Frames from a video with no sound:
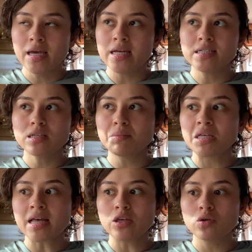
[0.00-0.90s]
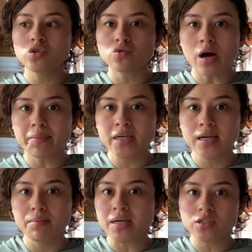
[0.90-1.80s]
It doesn't mean that you dropping
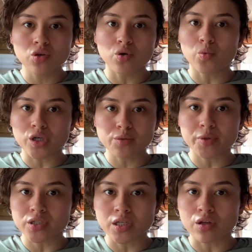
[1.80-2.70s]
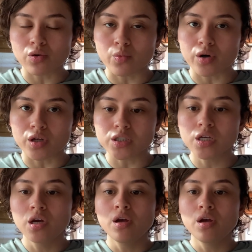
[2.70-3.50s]
it makes you the worst person in the world.